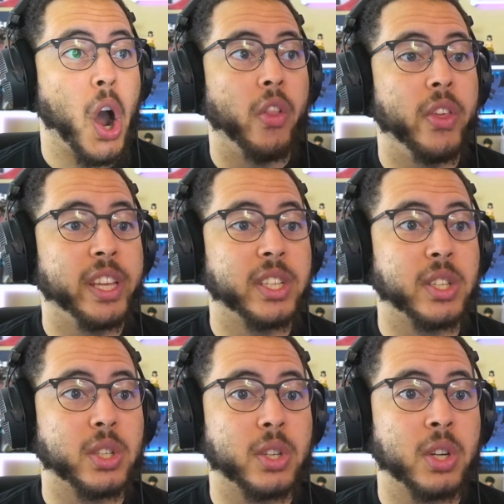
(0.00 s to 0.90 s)
This
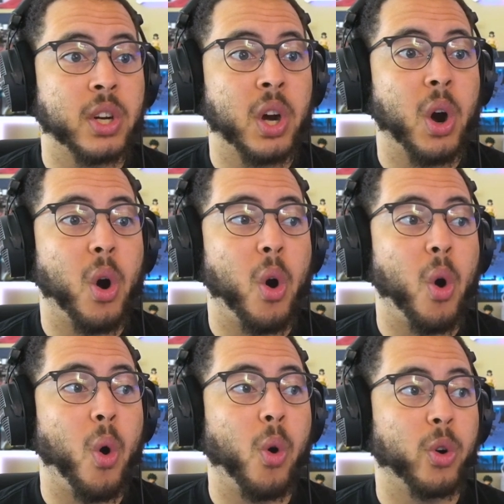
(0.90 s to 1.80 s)
is
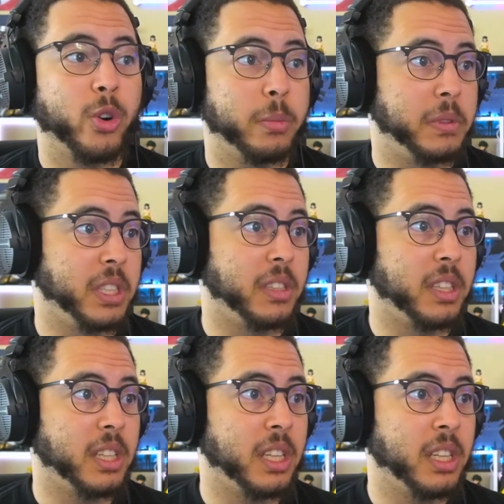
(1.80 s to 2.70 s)
horribly
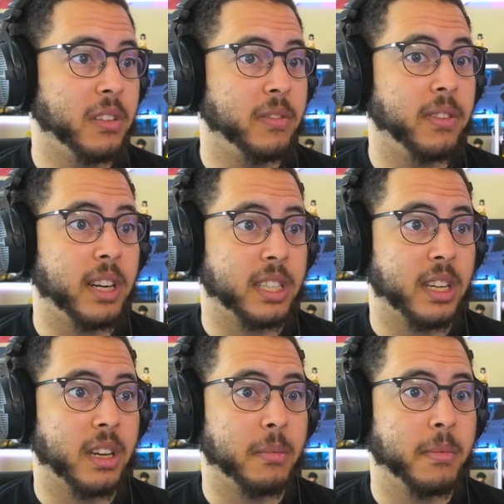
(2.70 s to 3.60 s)
fucked
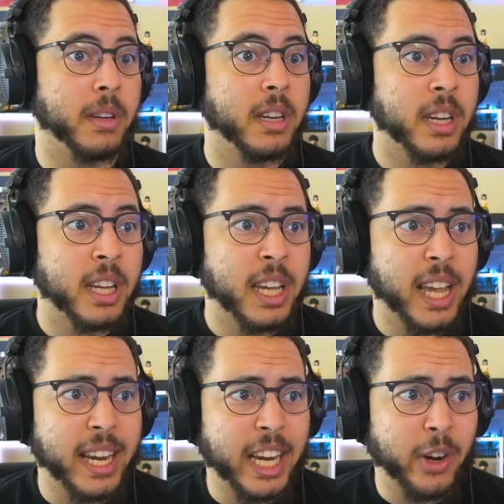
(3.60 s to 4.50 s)
up.
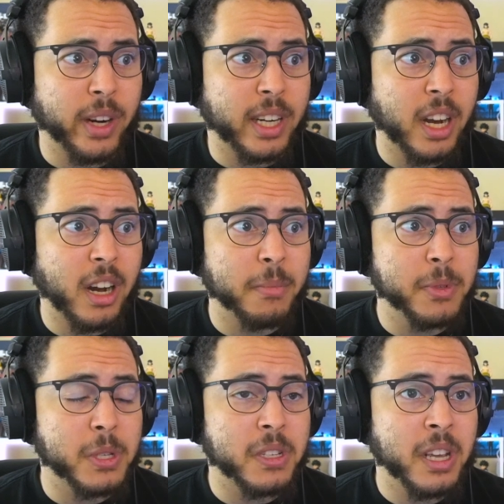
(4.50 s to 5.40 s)
And here it
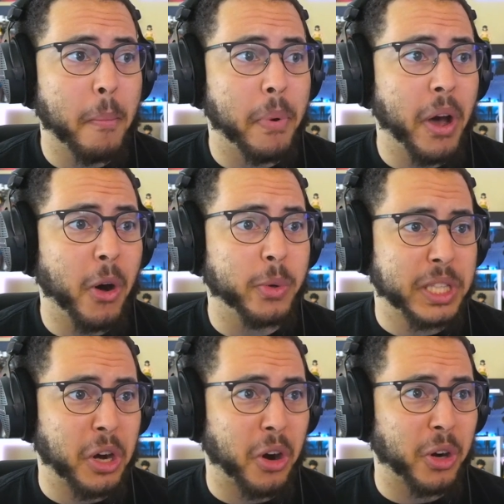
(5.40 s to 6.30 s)
comes. Bell with
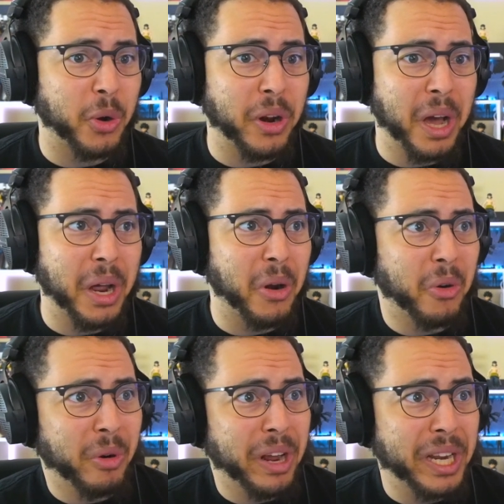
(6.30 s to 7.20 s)
the Argonaut
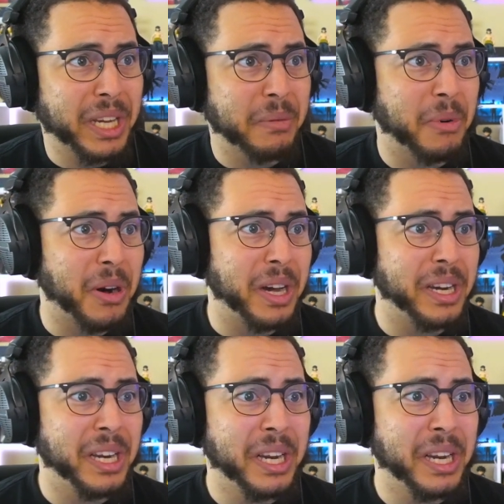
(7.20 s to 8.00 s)
already. Come on.